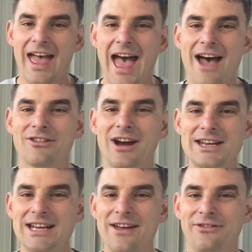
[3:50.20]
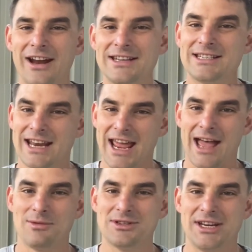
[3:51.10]
Have a great day, friends,
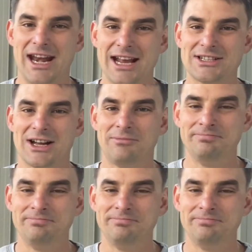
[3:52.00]
and we'll see you next time.